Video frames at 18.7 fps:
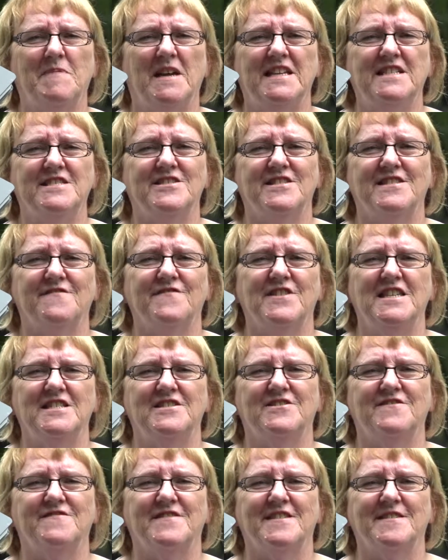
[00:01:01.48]
pages of
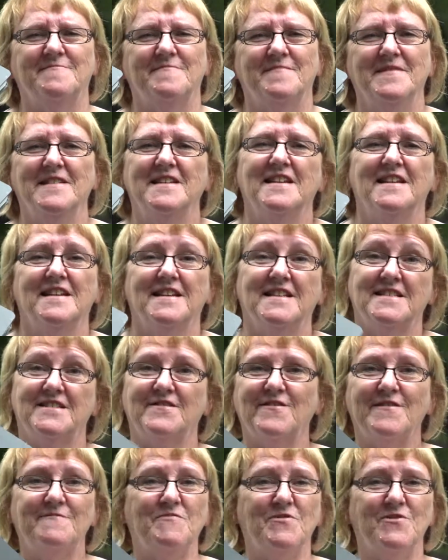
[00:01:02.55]
each of them.
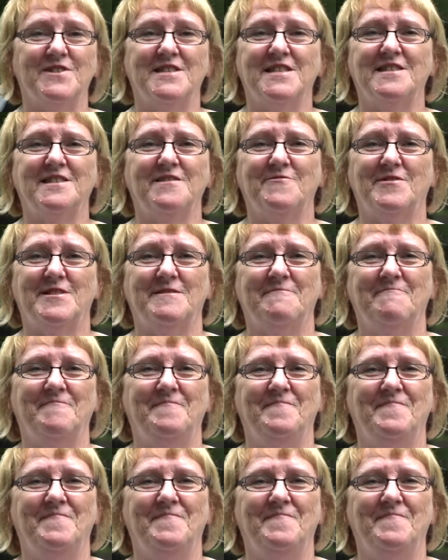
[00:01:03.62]
So I bought another one.